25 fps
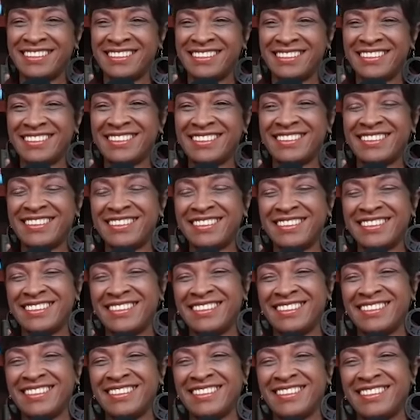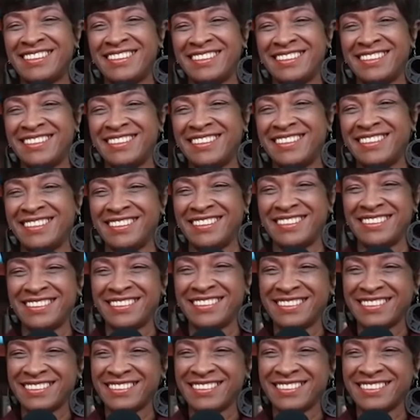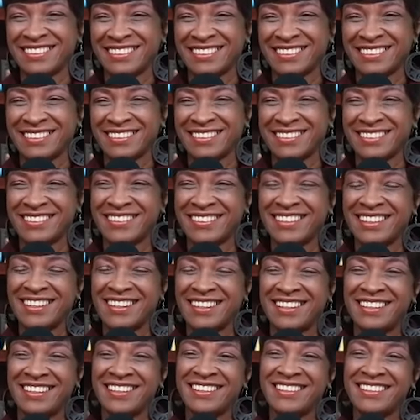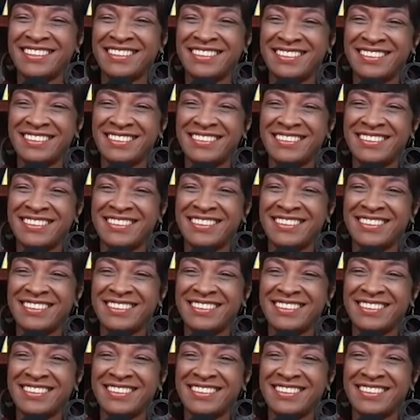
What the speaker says: [no speech]